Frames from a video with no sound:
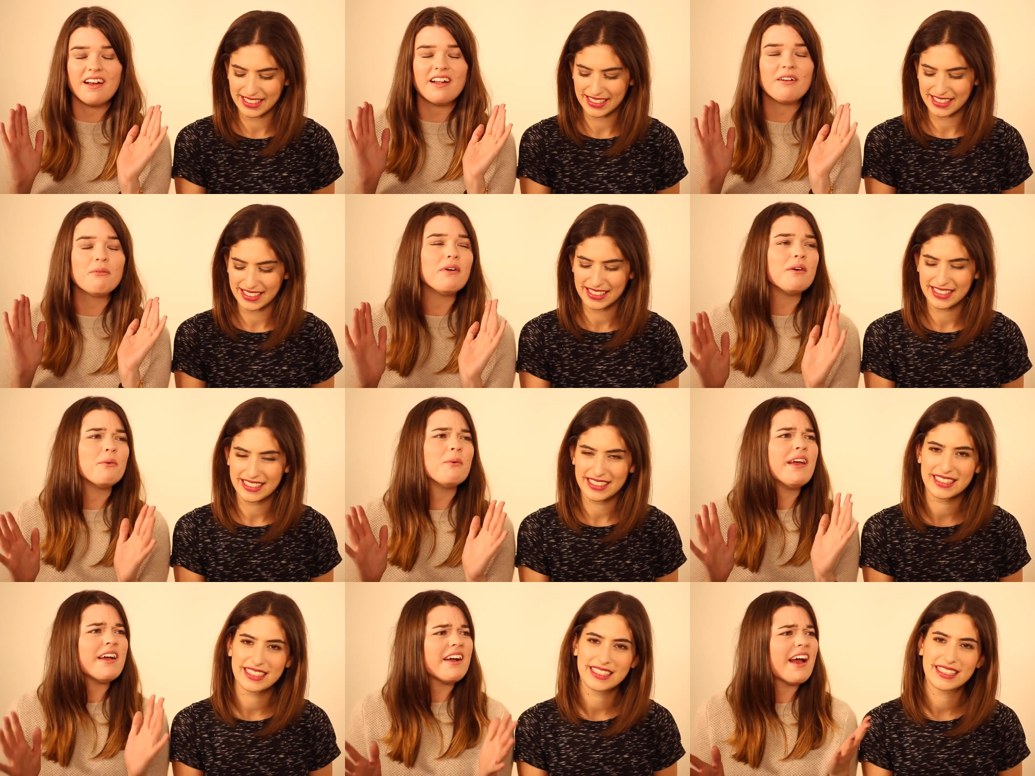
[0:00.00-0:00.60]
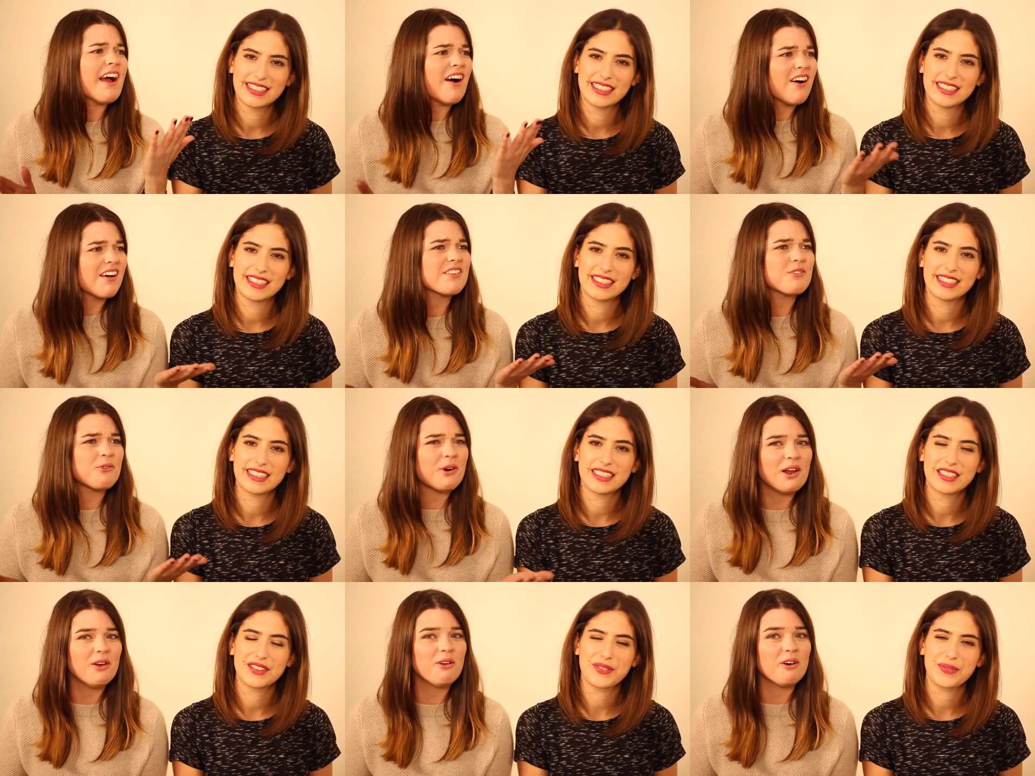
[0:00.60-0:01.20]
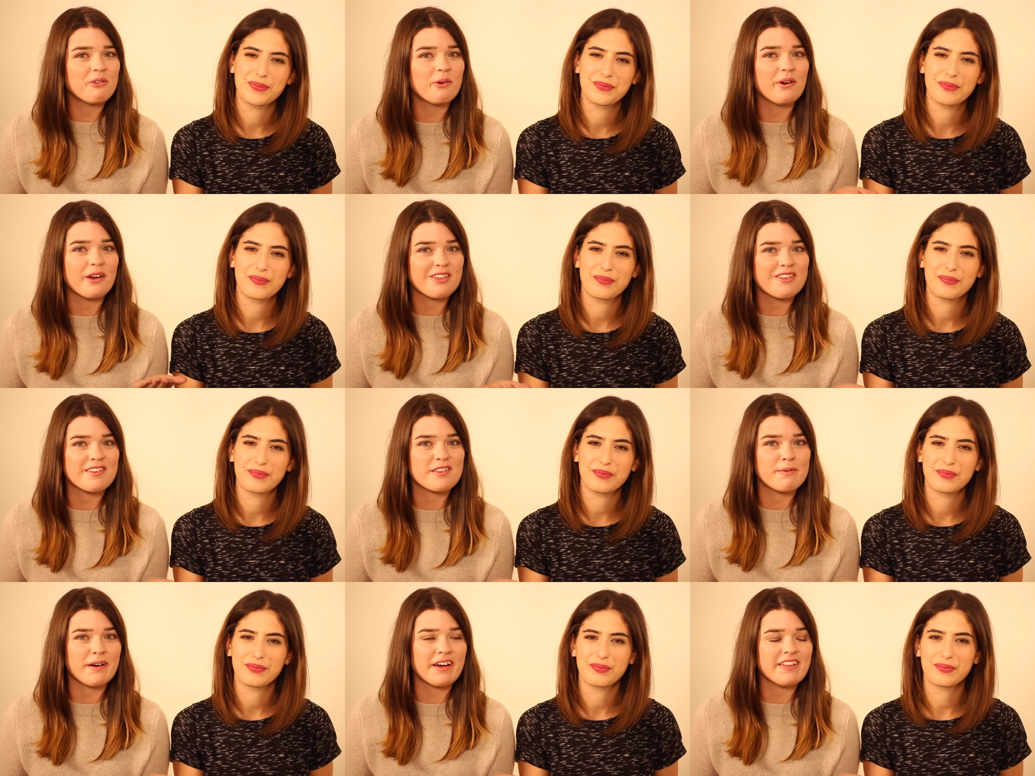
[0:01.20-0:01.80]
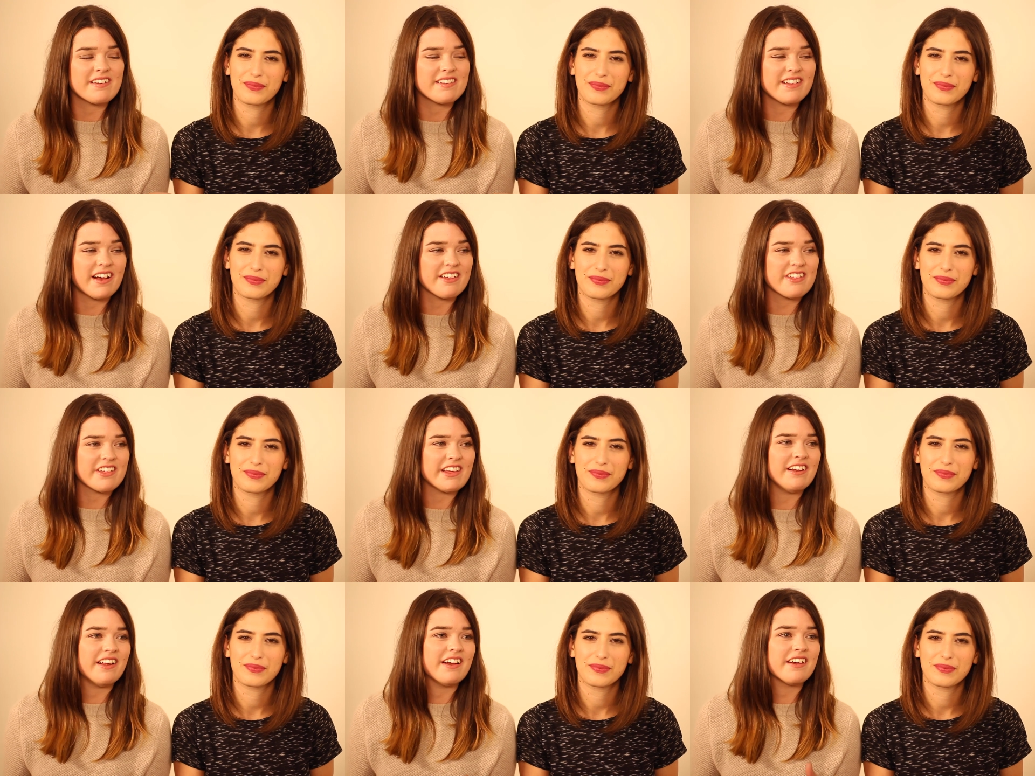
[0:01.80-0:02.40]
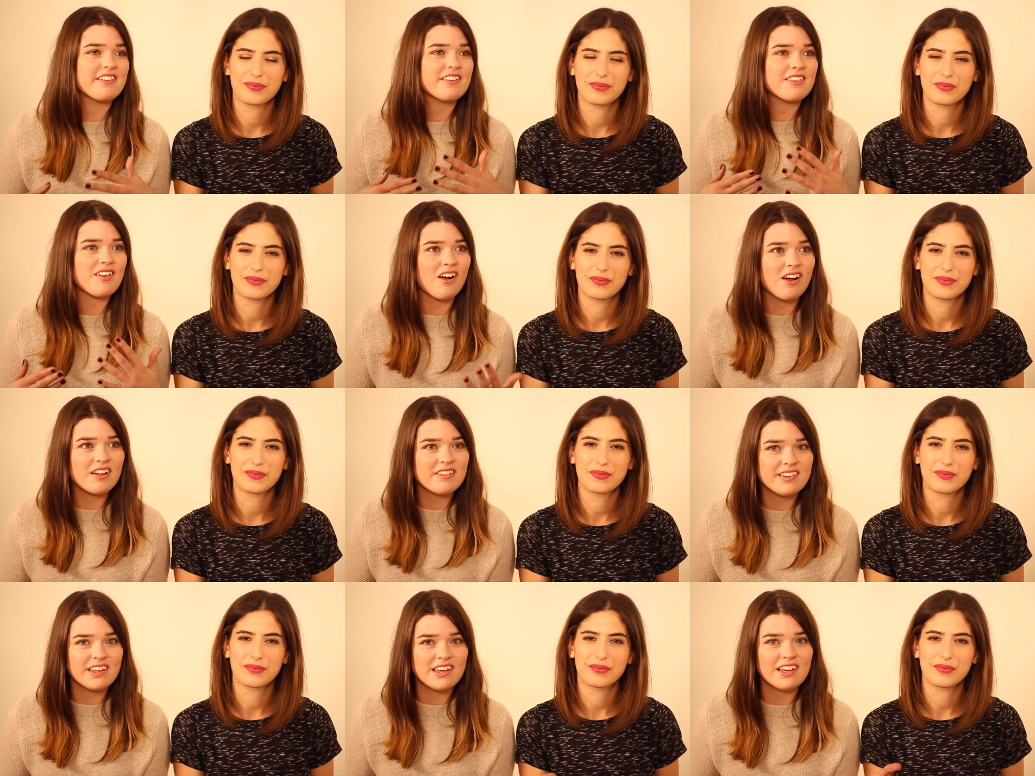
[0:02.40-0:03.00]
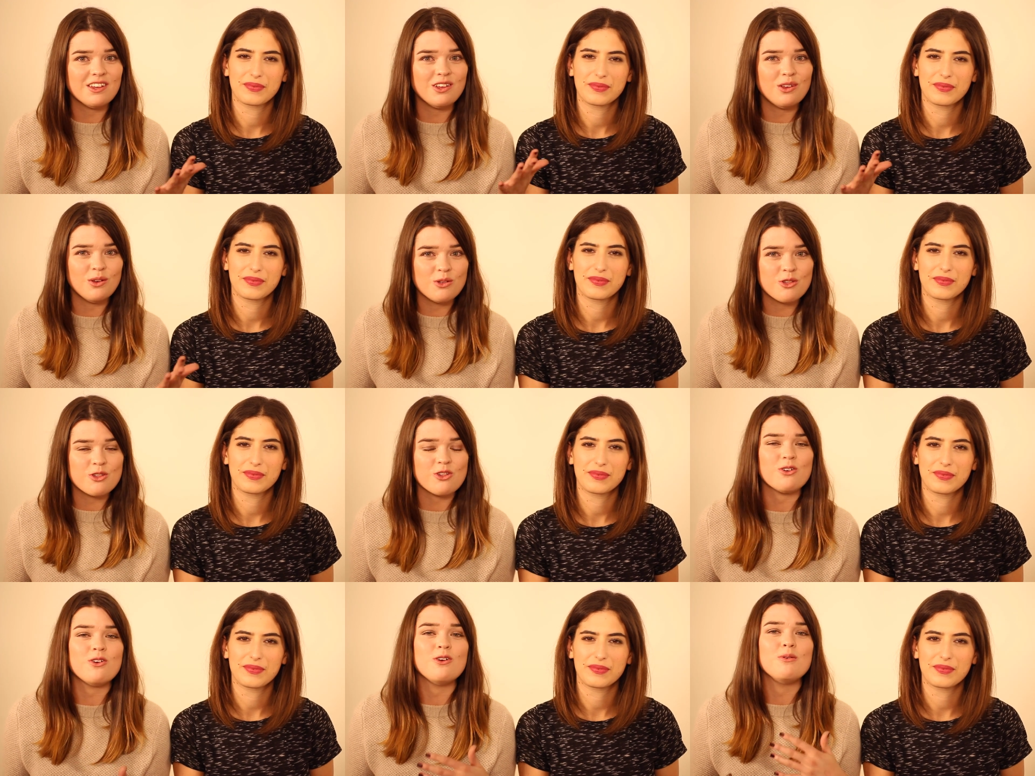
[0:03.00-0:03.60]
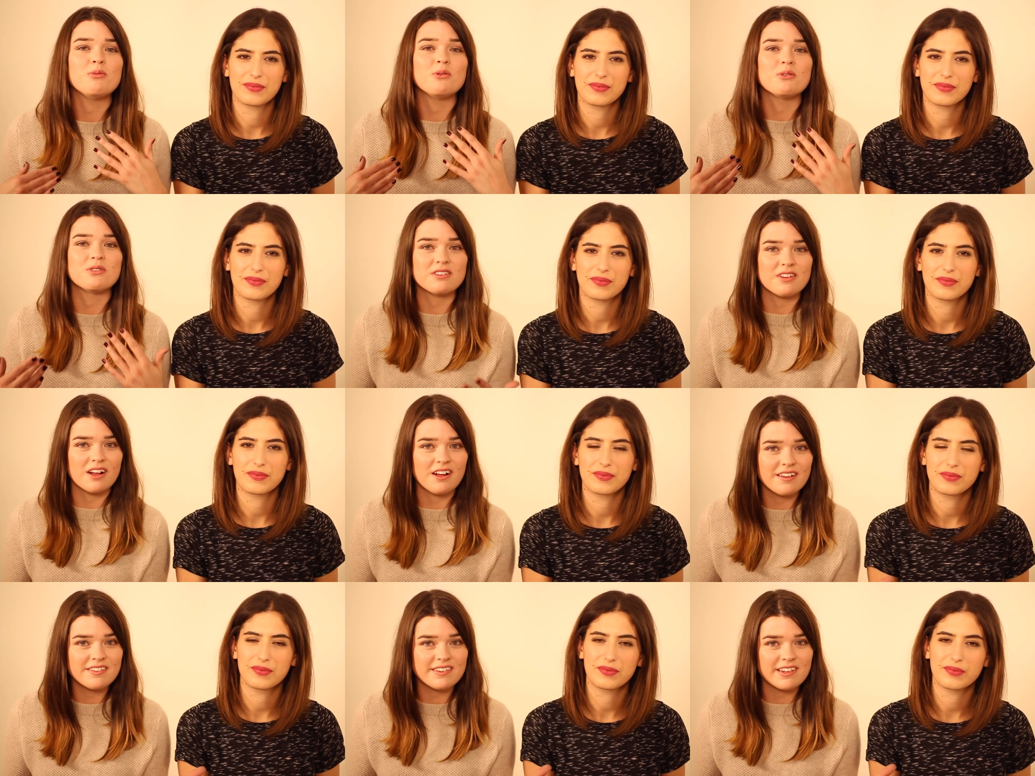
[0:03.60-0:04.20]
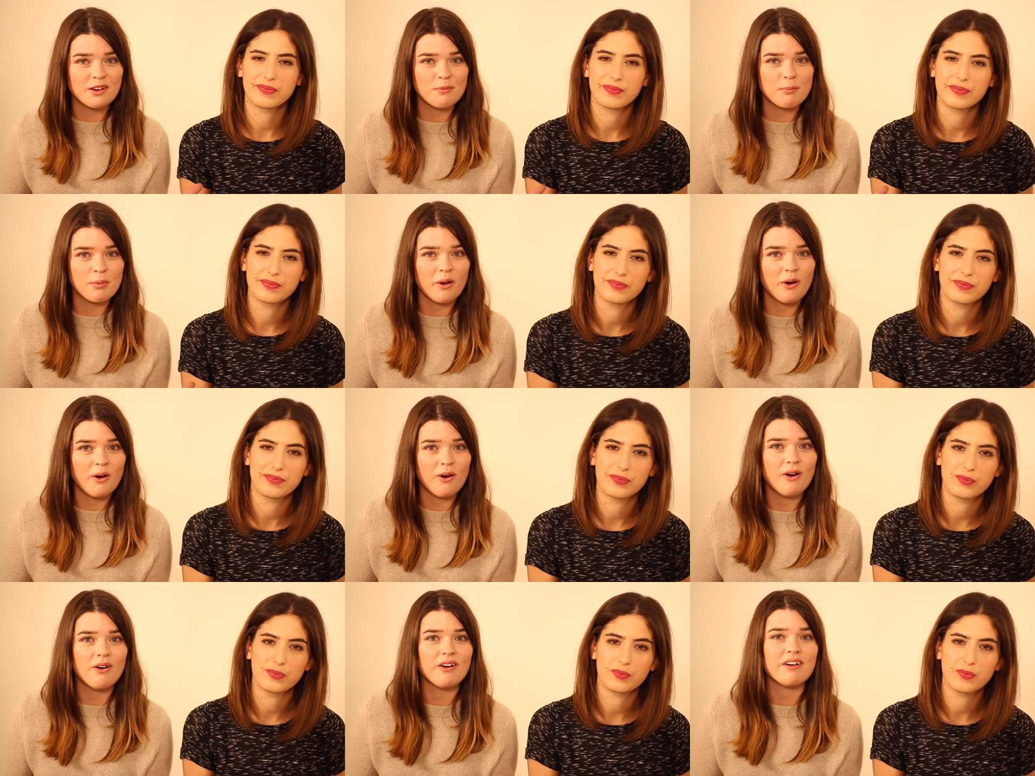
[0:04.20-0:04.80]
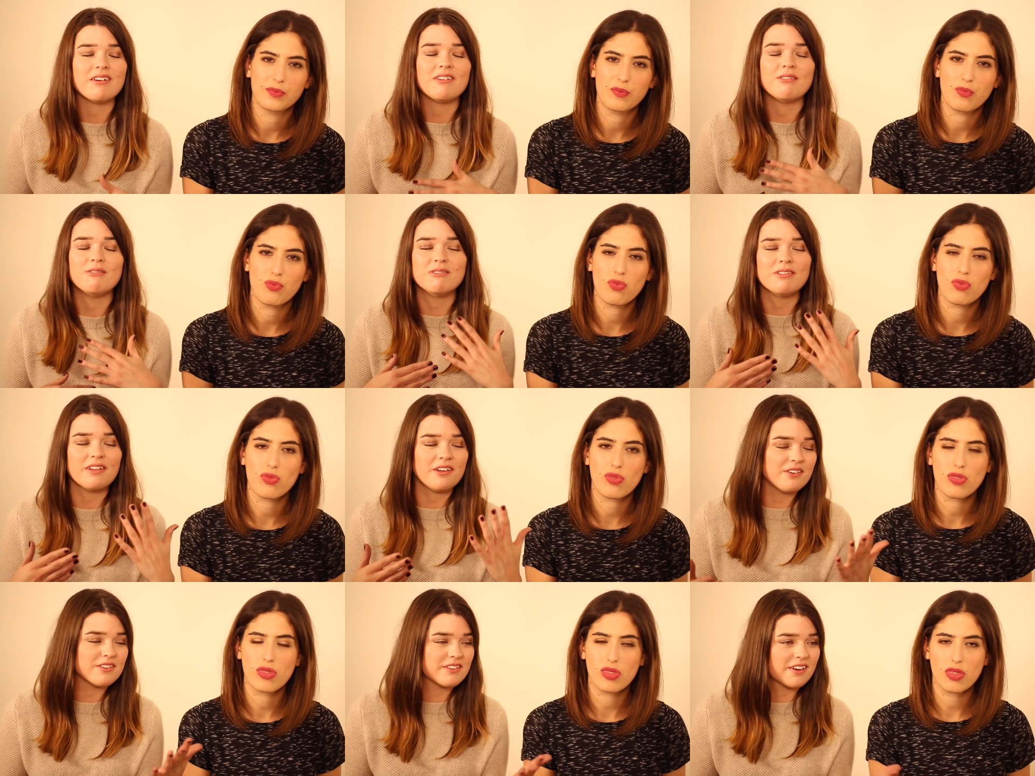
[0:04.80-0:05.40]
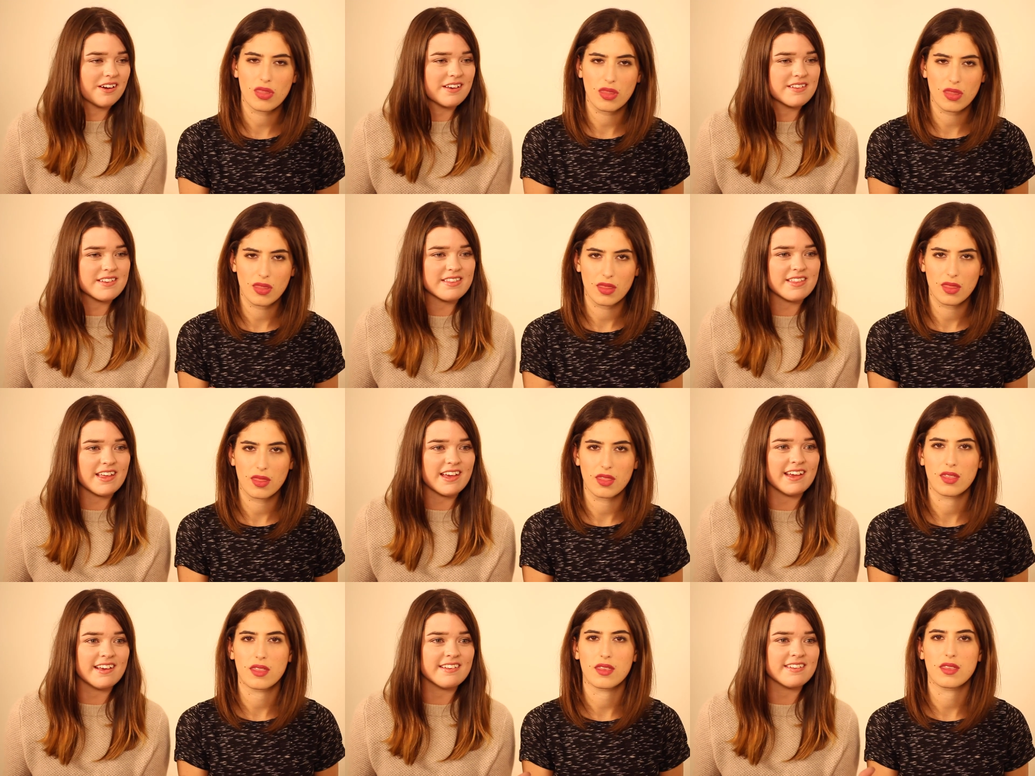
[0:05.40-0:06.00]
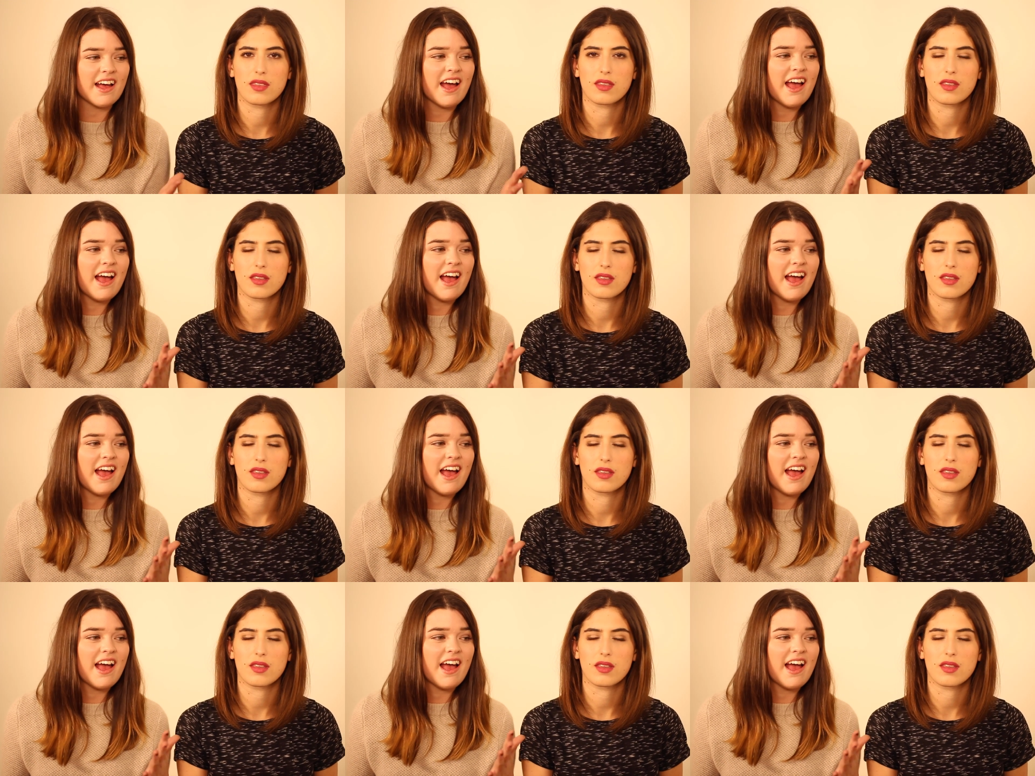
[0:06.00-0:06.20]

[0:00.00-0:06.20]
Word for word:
Speaker 1: we, we get asked quite a lot of questions about this actually, like starting YouTube or starting a blog and all those kinds of things.